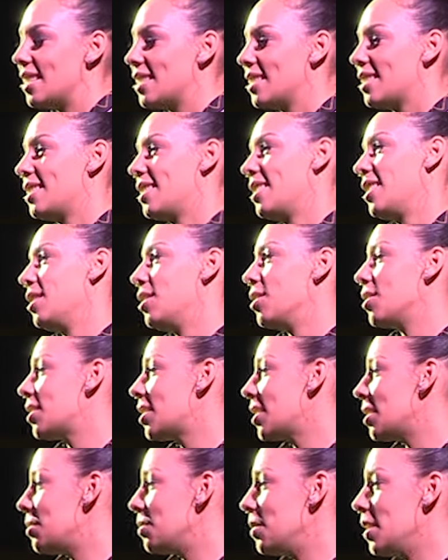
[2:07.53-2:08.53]
she looks
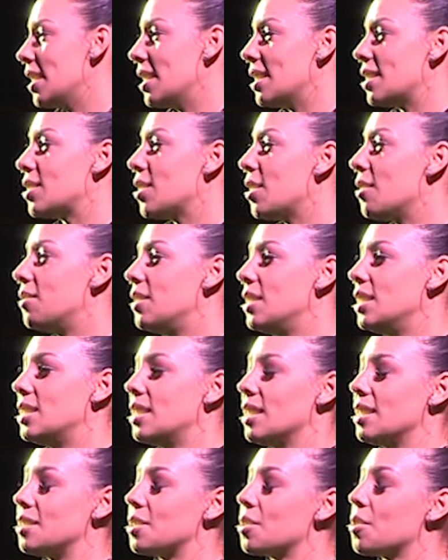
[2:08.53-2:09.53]
at me and softly says,